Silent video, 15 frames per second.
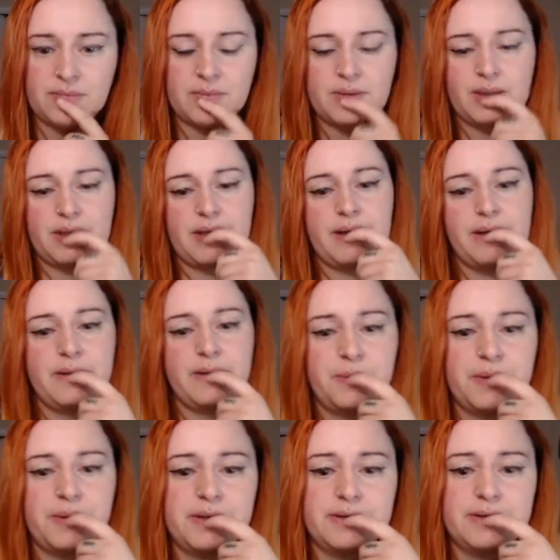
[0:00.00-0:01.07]
Okay,
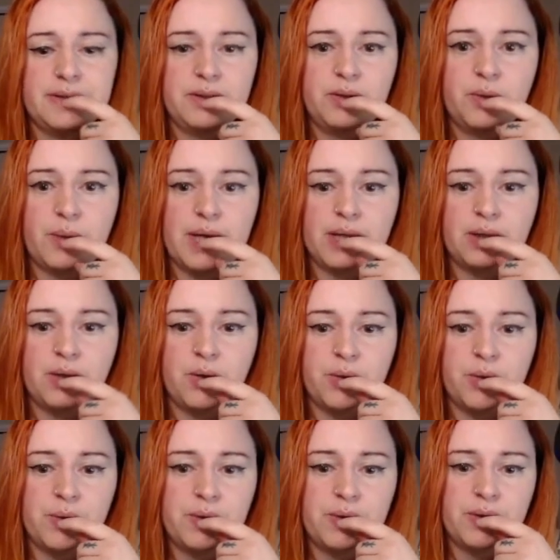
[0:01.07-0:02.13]
we are still quite
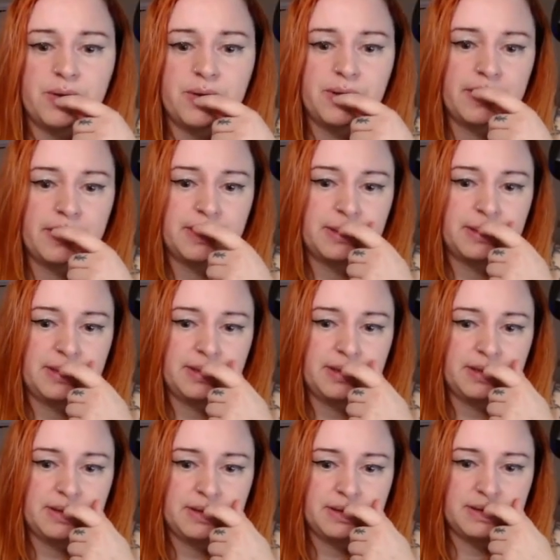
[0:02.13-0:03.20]
low.
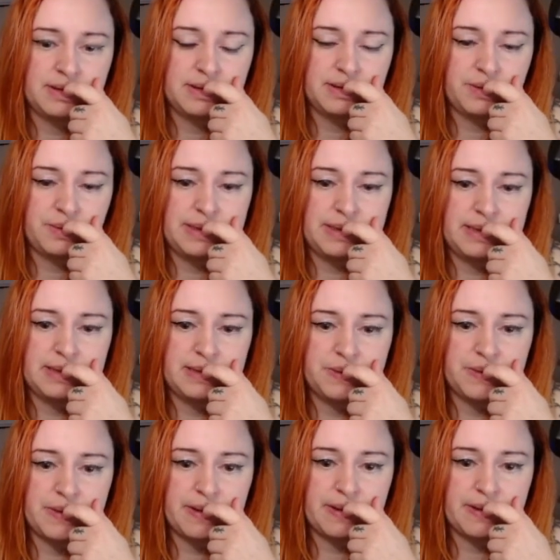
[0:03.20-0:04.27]
So we need
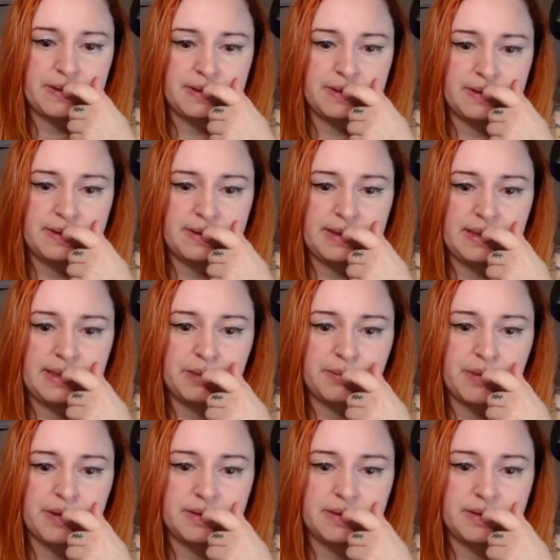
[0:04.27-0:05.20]
to think about